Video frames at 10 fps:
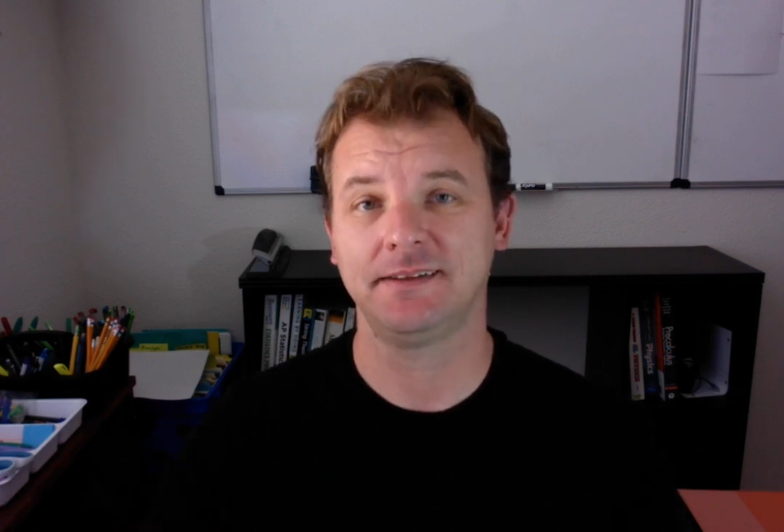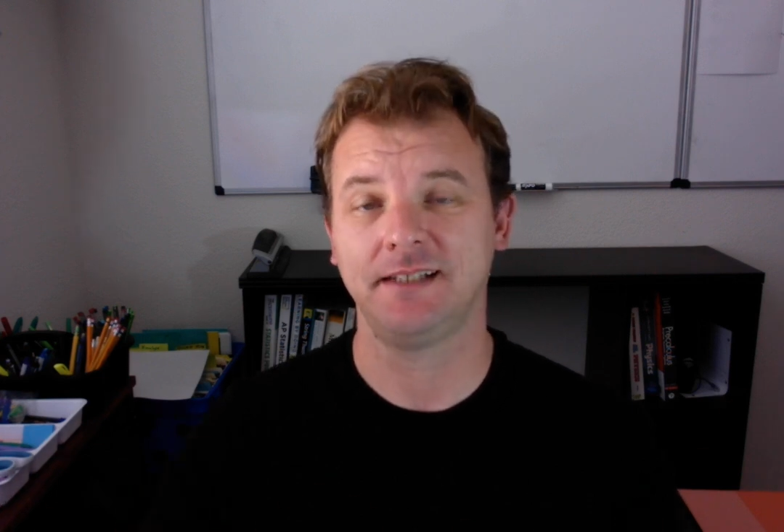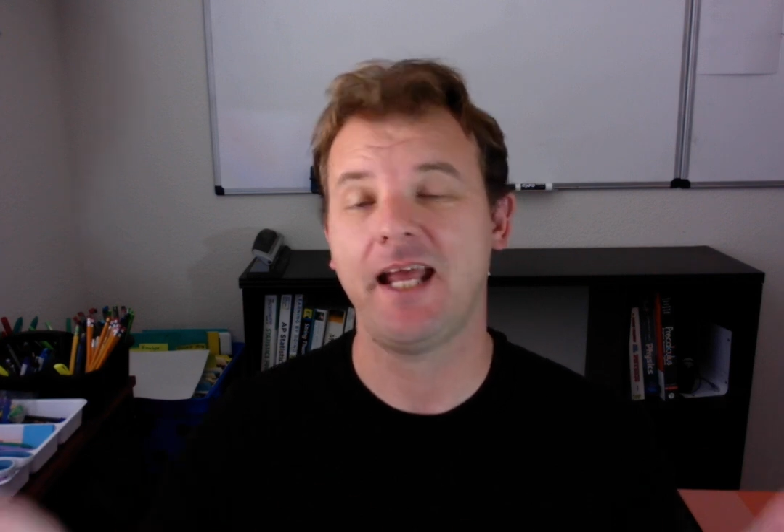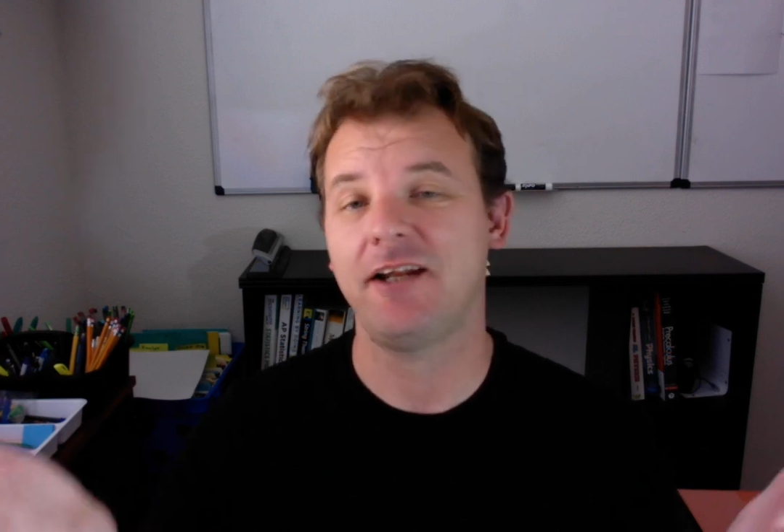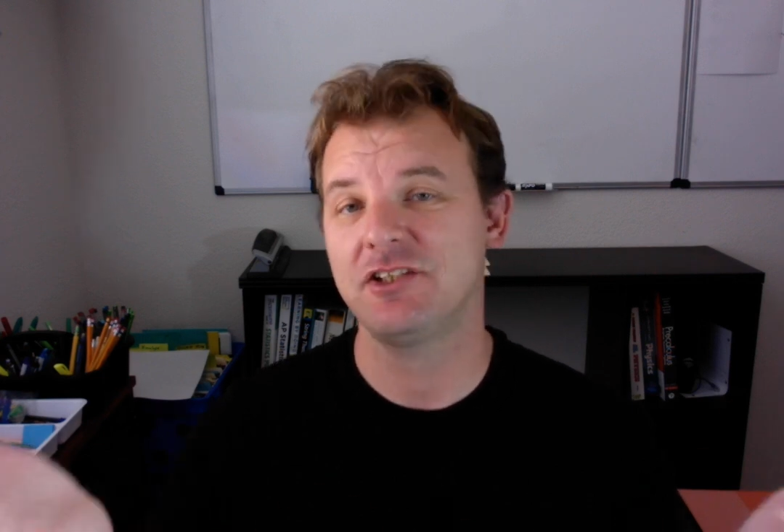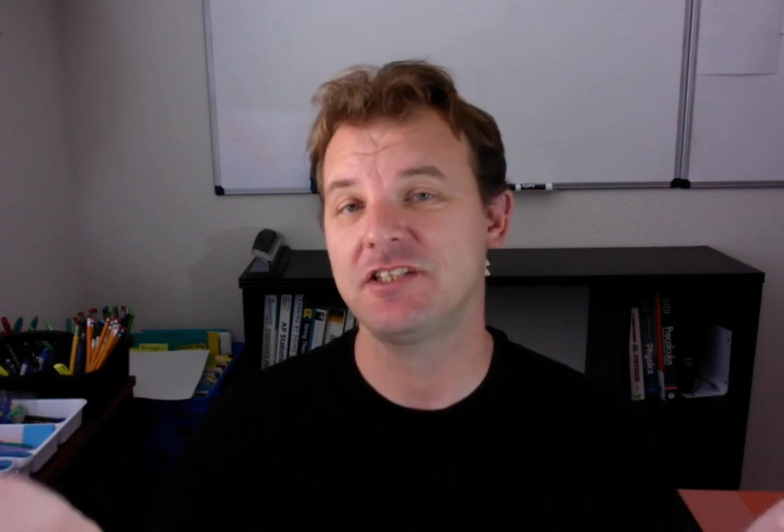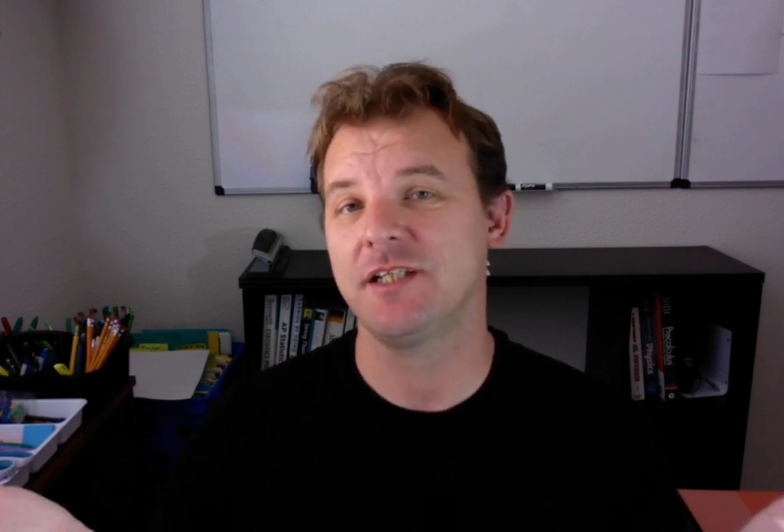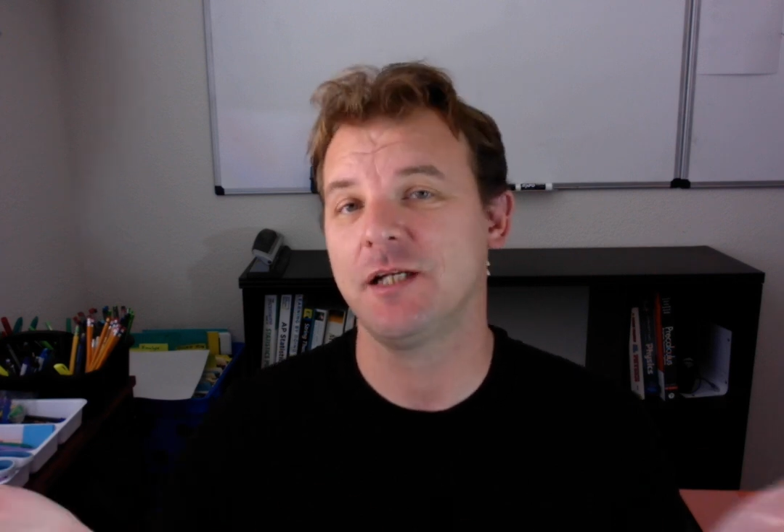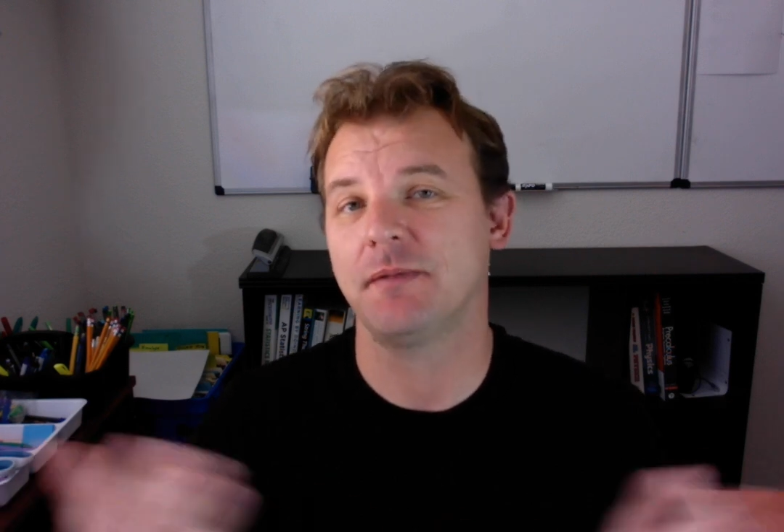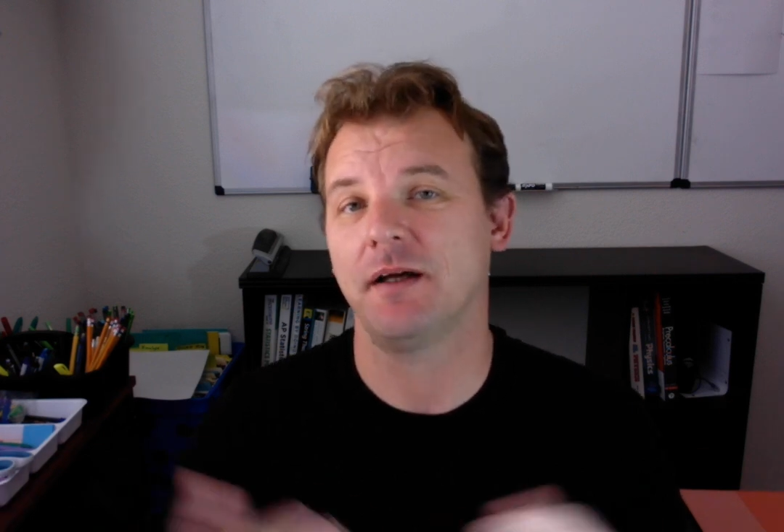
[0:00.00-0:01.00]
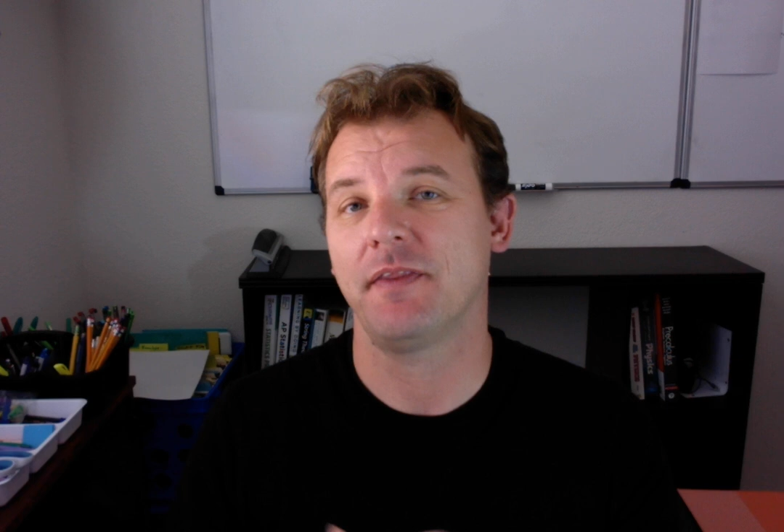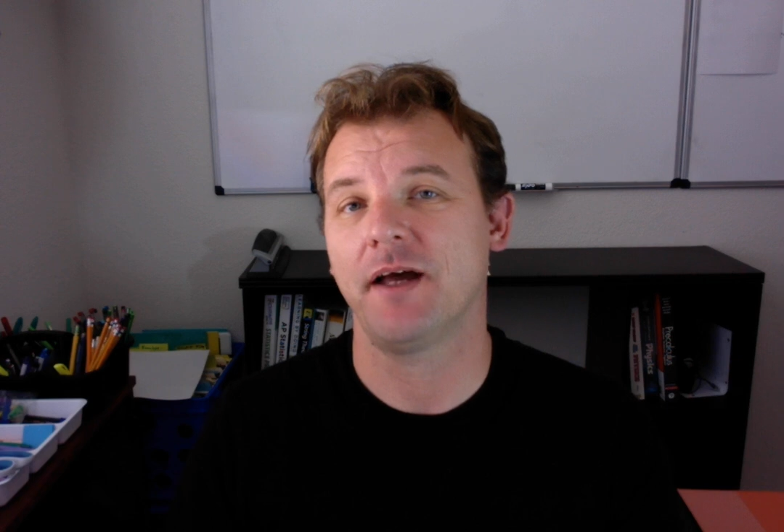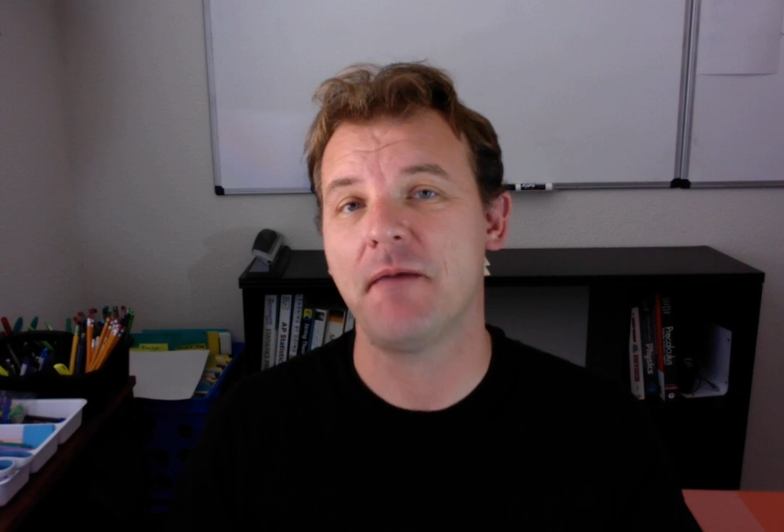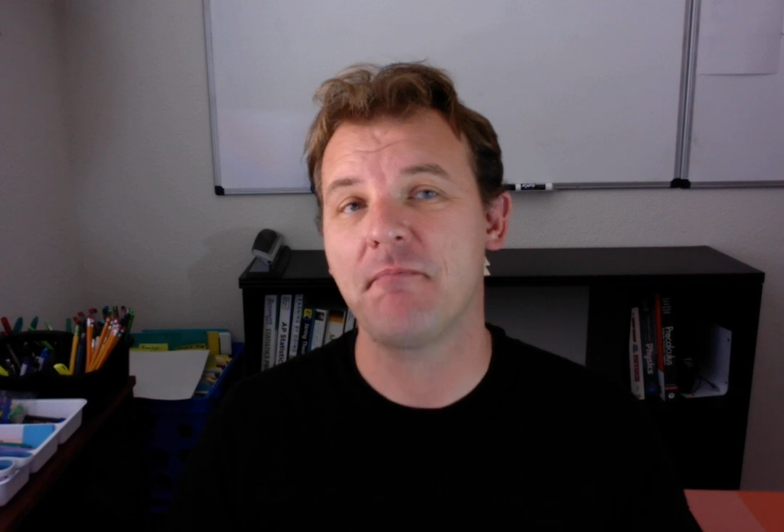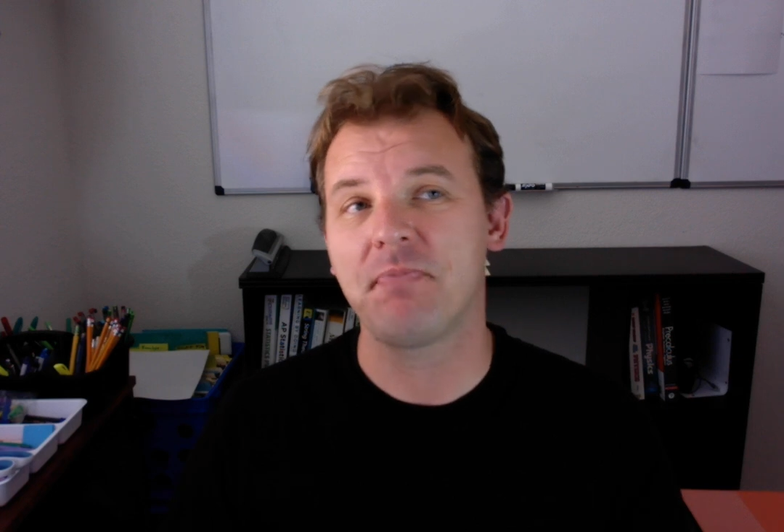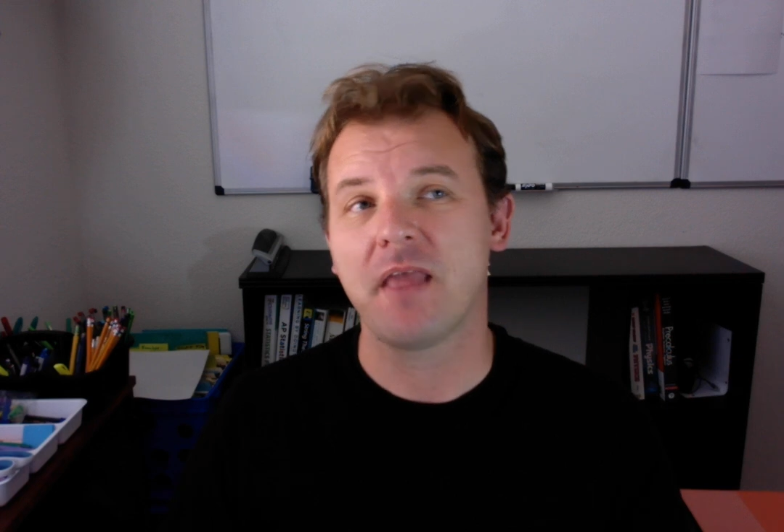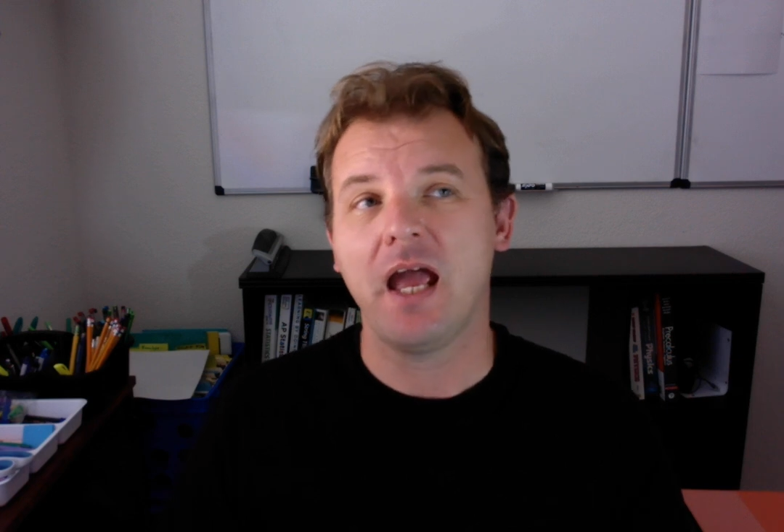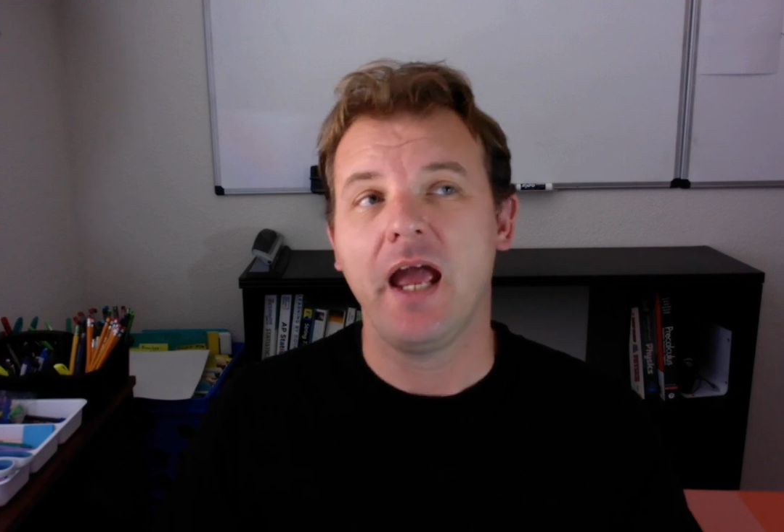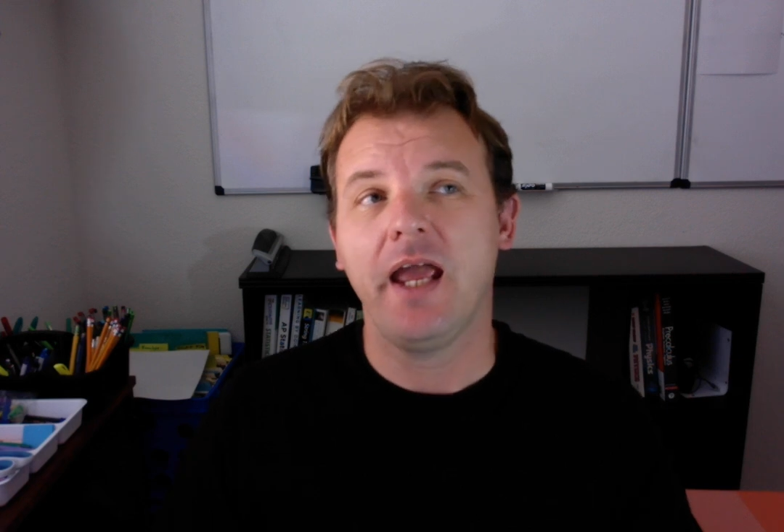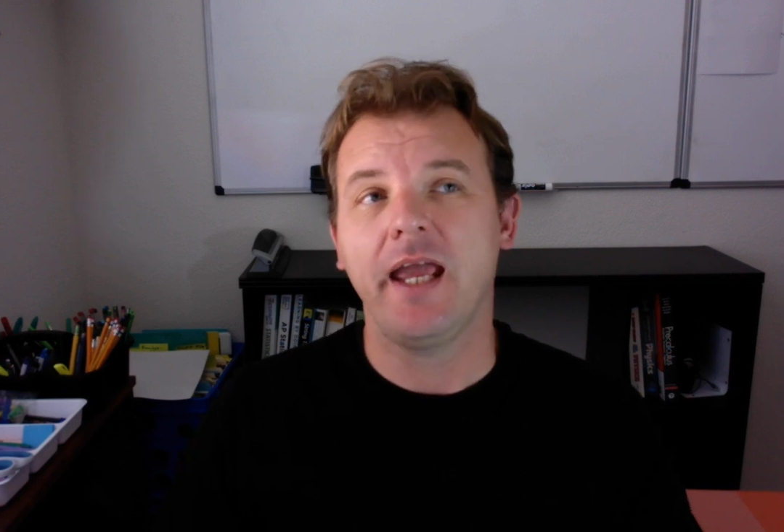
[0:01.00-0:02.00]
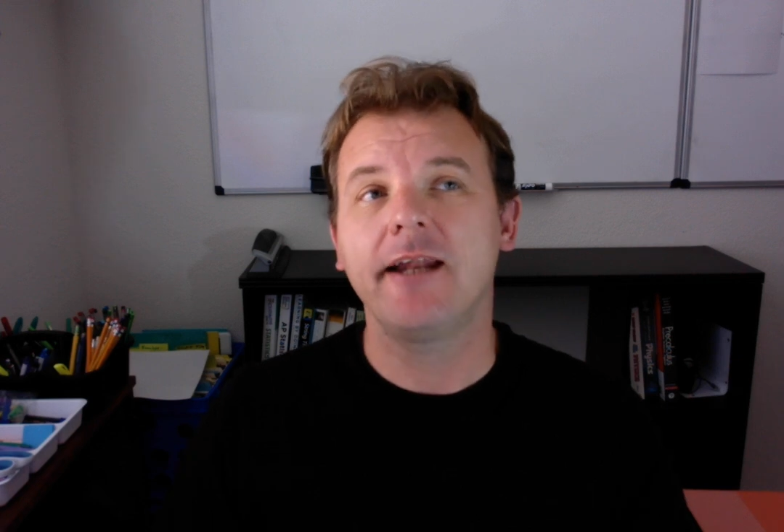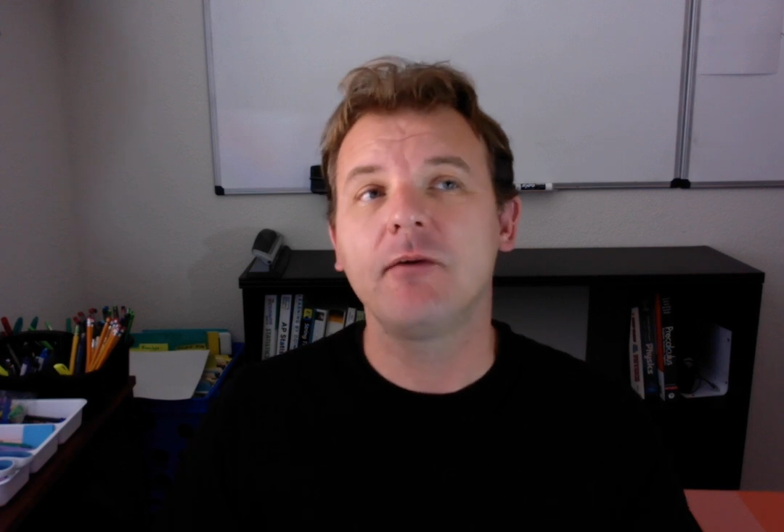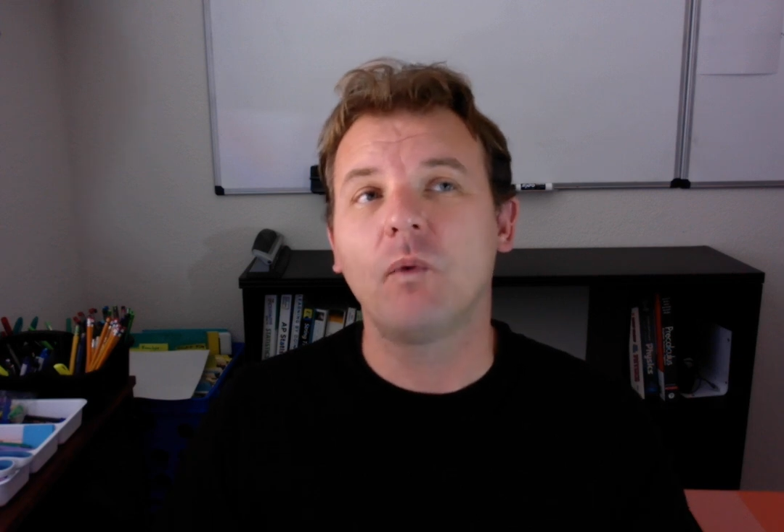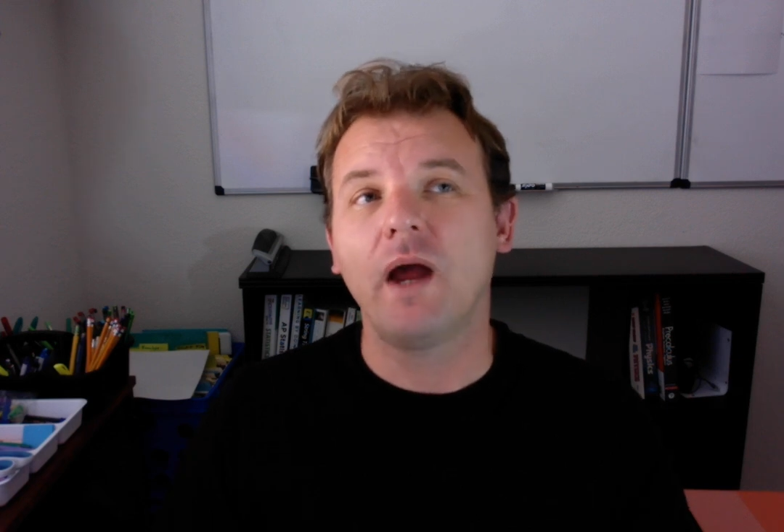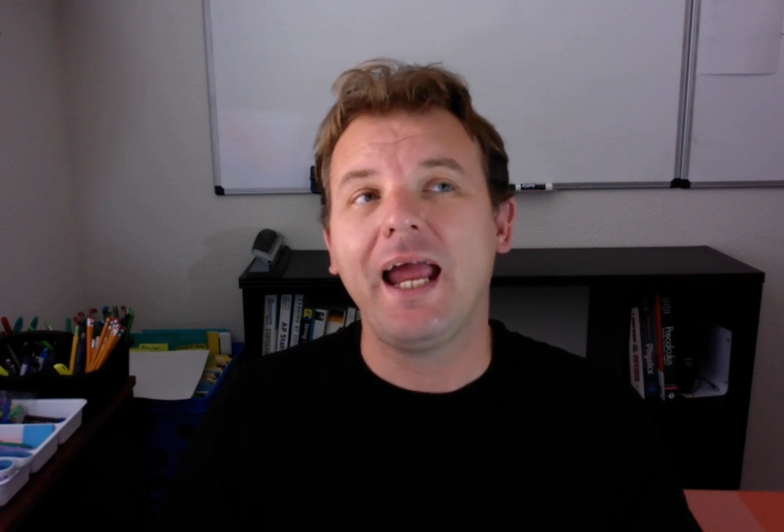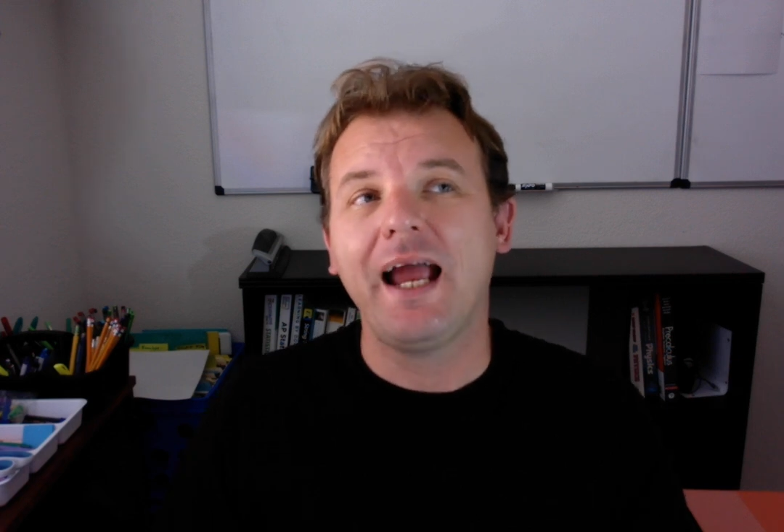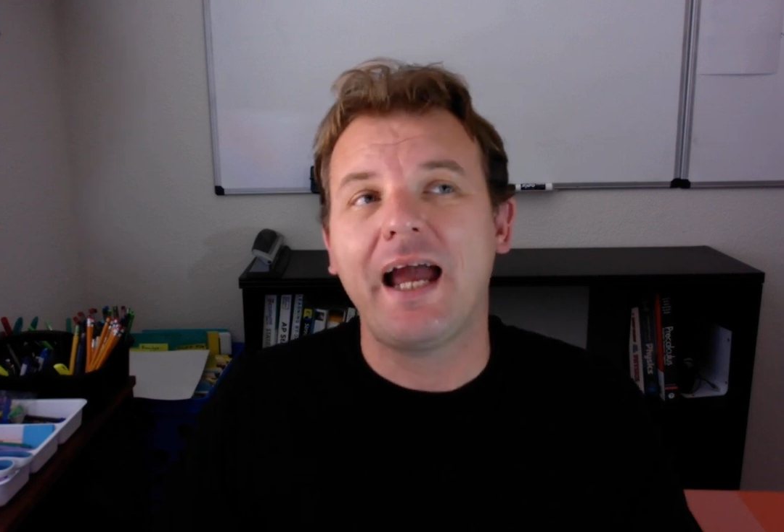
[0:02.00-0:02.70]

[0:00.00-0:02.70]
And just think about that. In a way,